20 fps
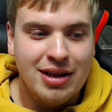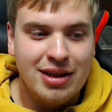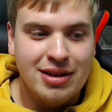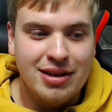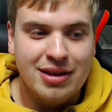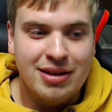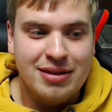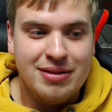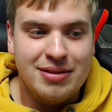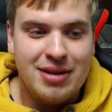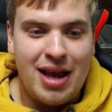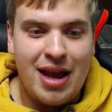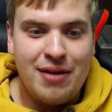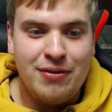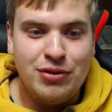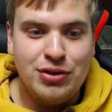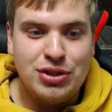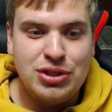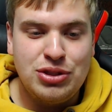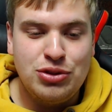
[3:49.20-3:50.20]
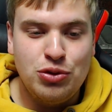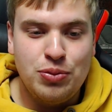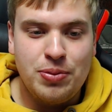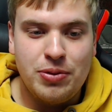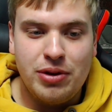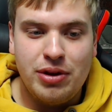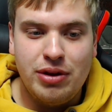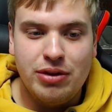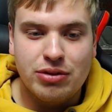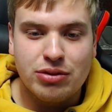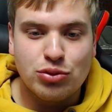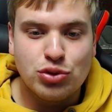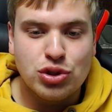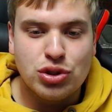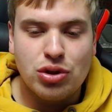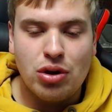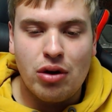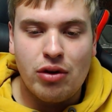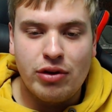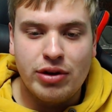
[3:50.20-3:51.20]
uh, every superhero
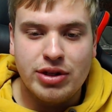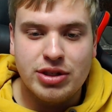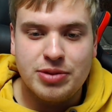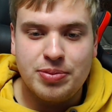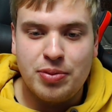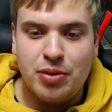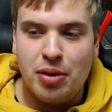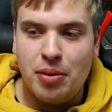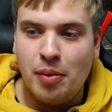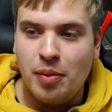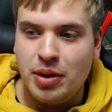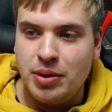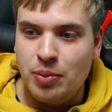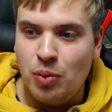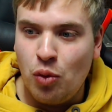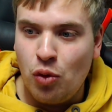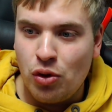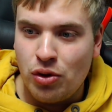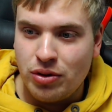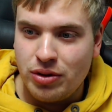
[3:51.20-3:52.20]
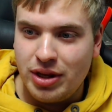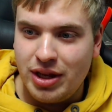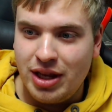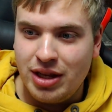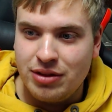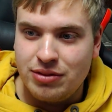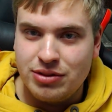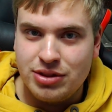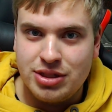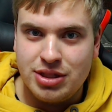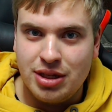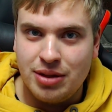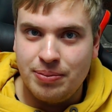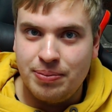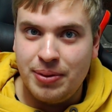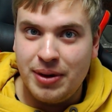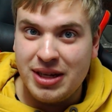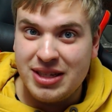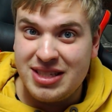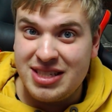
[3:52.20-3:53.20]
story is probably more interesting,
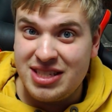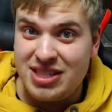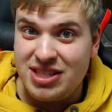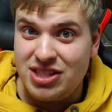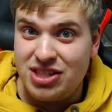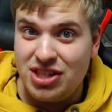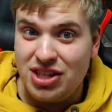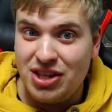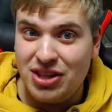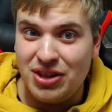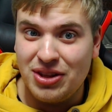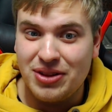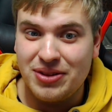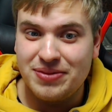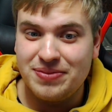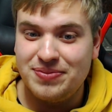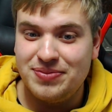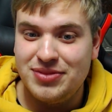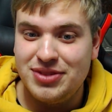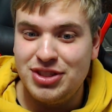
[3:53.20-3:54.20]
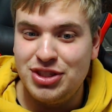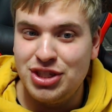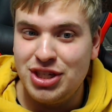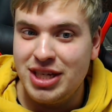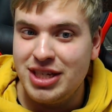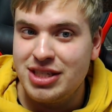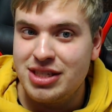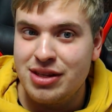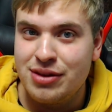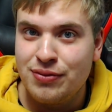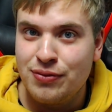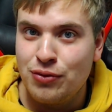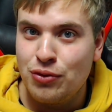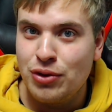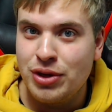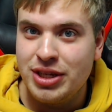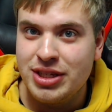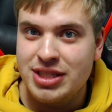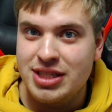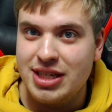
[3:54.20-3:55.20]
but still, Jason
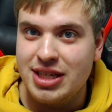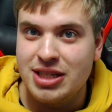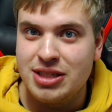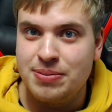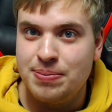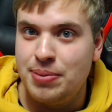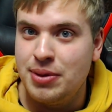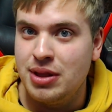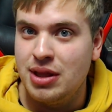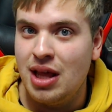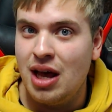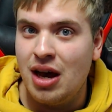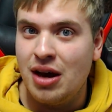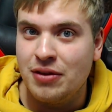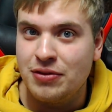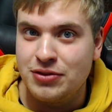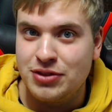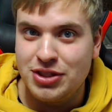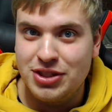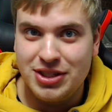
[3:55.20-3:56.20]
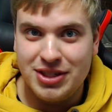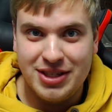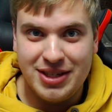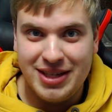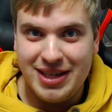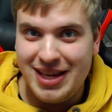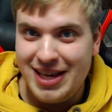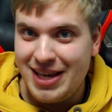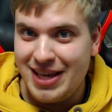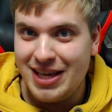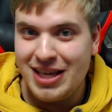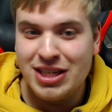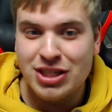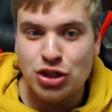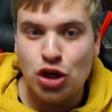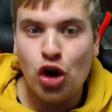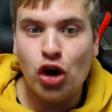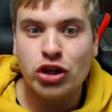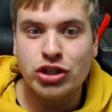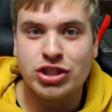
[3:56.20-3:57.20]
Voorhees is beloved. He's
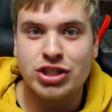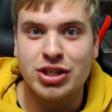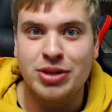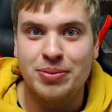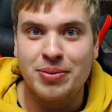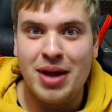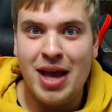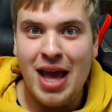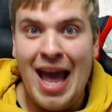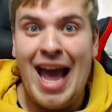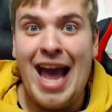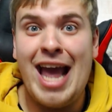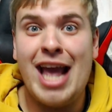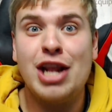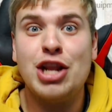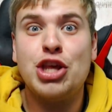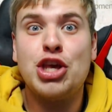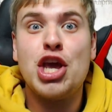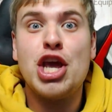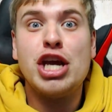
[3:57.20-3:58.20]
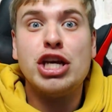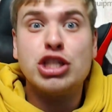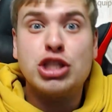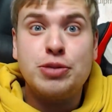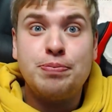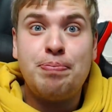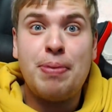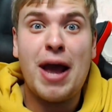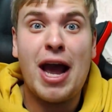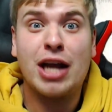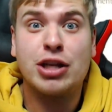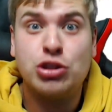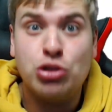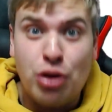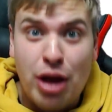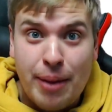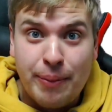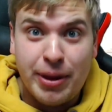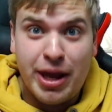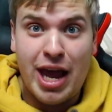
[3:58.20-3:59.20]
awesome. And he is back to
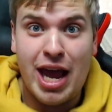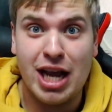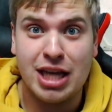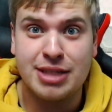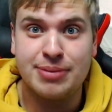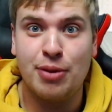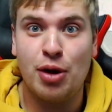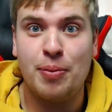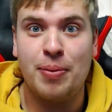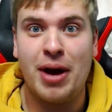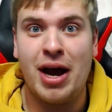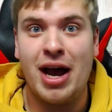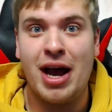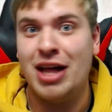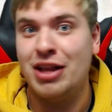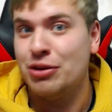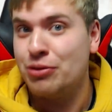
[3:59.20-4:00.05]
MKX Mobile!